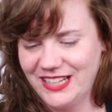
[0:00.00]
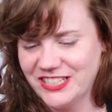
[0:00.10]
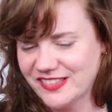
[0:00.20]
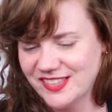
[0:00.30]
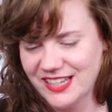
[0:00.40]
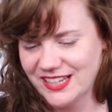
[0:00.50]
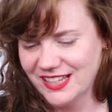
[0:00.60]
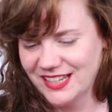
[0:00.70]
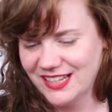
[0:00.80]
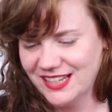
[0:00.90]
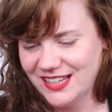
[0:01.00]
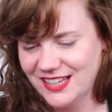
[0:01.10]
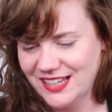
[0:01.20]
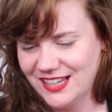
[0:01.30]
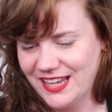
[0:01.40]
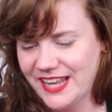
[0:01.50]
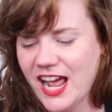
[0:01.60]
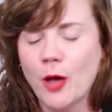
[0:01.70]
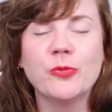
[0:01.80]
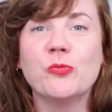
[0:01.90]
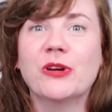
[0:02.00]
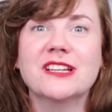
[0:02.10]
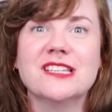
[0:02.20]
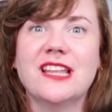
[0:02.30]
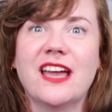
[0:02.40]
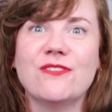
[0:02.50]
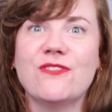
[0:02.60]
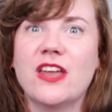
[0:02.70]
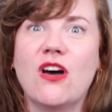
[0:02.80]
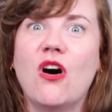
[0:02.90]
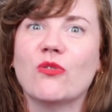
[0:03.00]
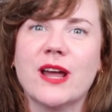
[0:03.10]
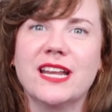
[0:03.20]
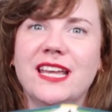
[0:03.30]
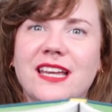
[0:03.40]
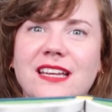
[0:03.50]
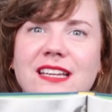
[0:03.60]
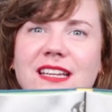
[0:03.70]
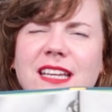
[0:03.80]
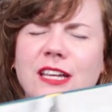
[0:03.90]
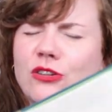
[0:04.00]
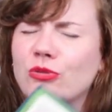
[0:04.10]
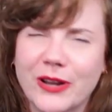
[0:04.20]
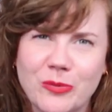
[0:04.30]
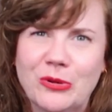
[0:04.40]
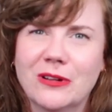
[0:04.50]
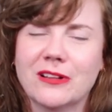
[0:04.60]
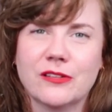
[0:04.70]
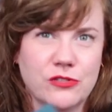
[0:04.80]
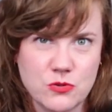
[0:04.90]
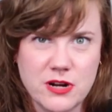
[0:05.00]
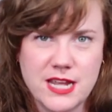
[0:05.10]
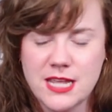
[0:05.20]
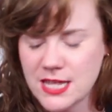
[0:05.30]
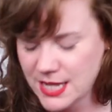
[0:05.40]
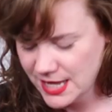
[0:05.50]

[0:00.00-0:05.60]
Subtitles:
It helps bring to life an already incredible story.